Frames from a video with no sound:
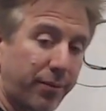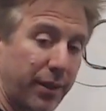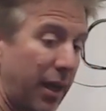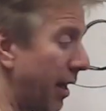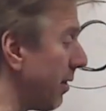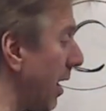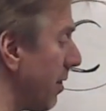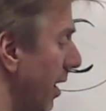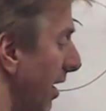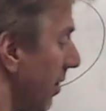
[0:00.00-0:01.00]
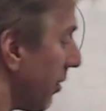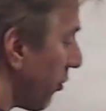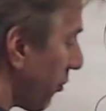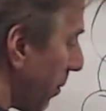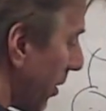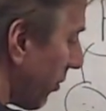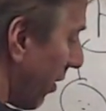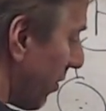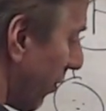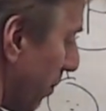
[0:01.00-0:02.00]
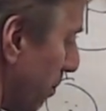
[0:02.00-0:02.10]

And then the distributors have different